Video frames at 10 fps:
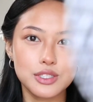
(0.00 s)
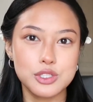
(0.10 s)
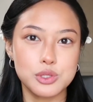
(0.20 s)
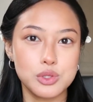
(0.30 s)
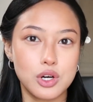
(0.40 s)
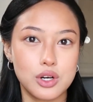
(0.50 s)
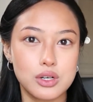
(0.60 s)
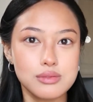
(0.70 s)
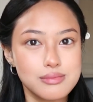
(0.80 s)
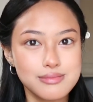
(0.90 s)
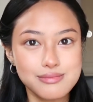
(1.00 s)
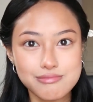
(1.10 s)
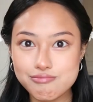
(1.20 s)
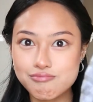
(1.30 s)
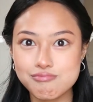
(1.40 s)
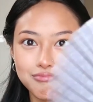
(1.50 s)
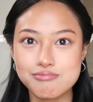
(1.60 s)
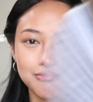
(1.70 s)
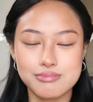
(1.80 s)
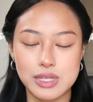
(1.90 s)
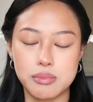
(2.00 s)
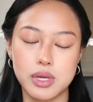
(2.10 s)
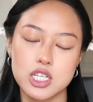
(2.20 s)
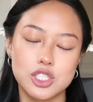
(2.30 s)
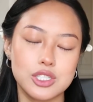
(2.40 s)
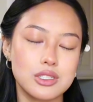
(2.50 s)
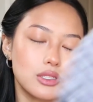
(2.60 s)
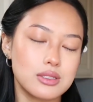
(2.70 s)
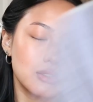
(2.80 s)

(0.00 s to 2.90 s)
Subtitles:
too long. I'm patient.